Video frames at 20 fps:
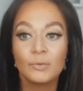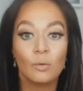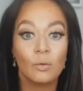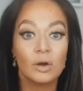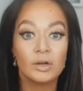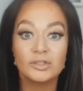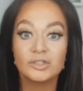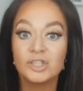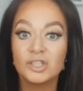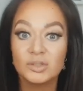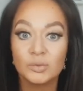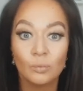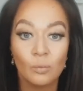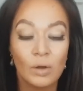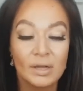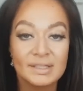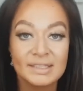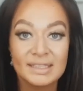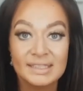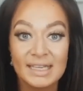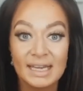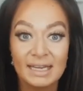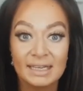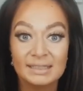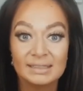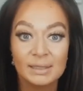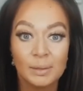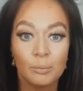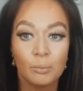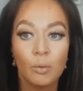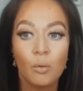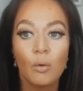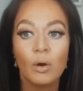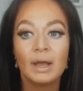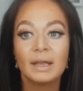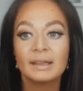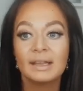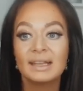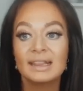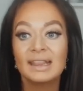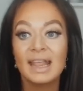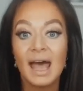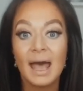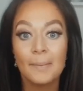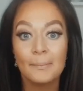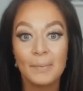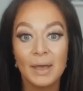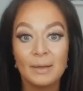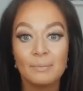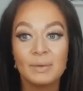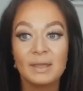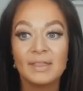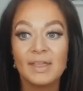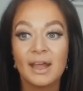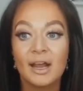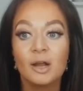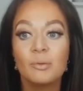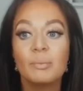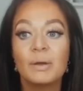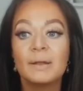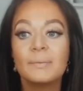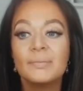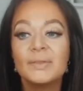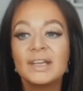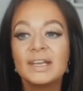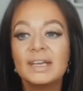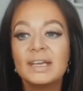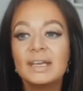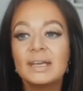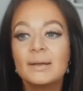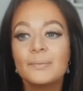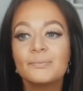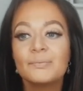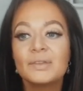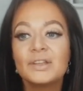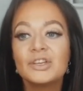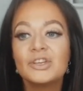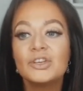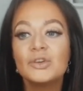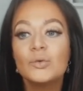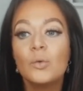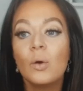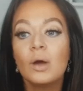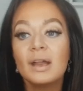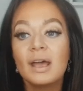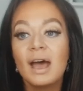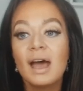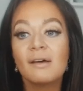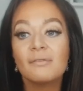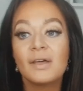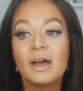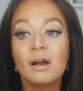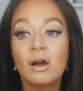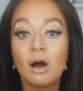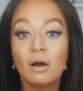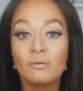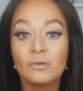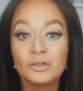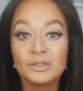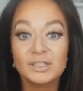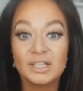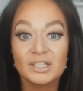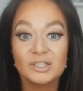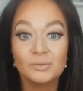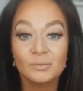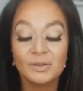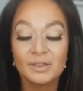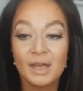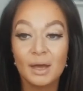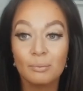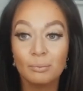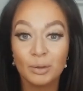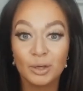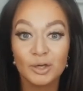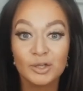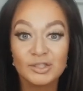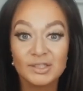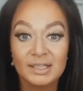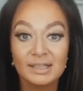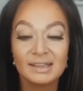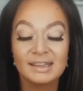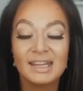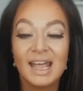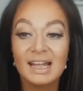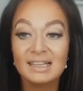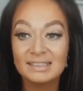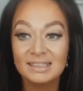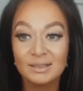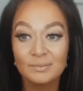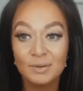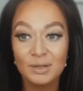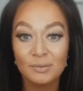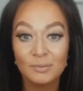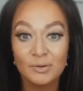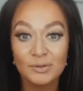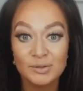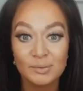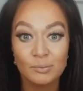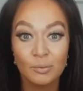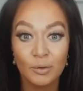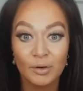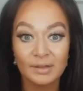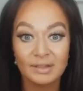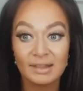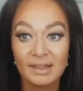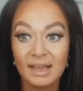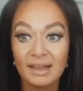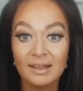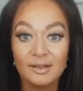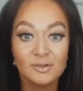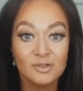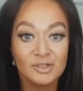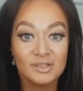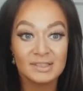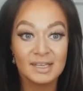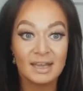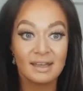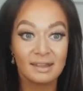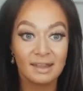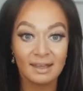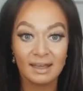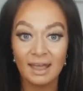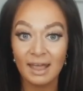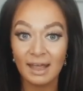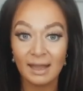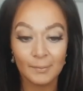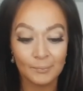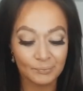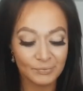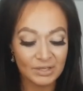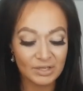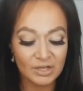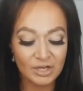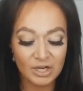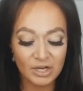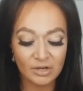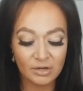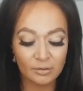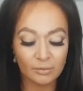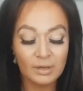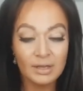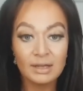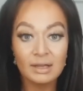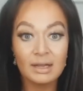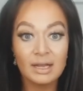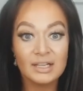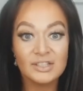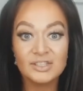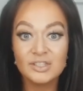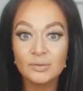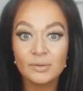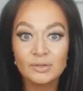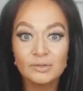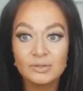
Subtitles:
or just once a day at some point. That might be there, but you want to have that conversation with that person. That's going to be the most important thing. And just say hey, it's so